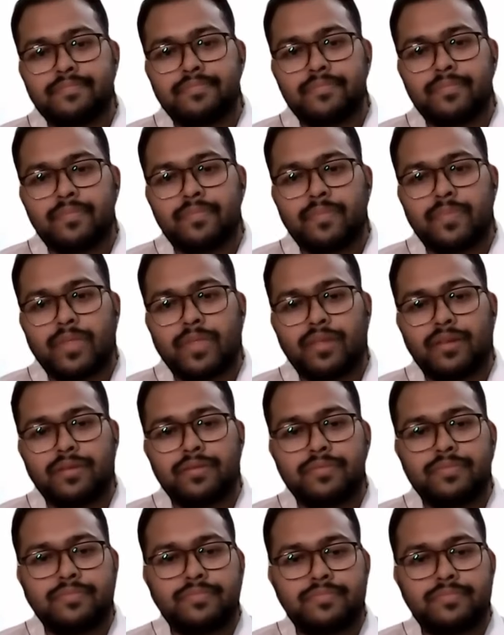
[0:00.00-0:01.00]

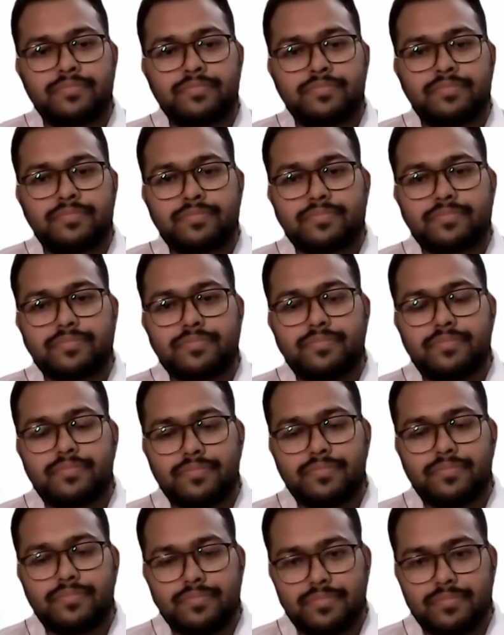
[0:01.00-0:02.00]

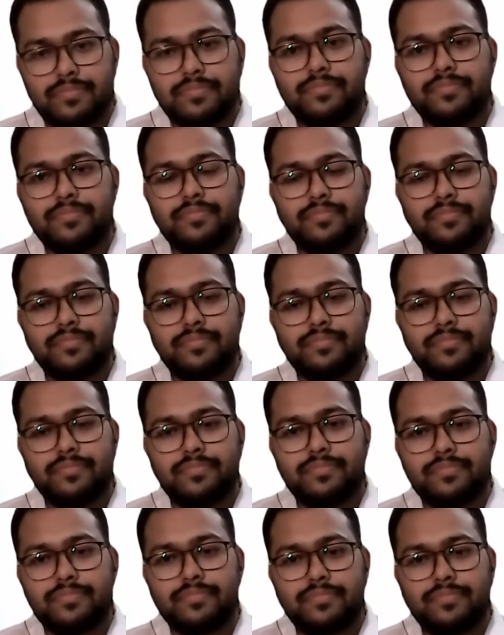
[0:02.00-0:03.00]

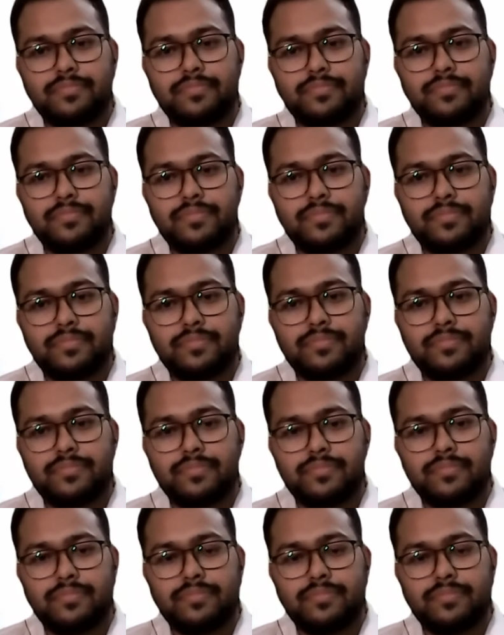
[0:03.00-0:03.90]
The person shown says nothing.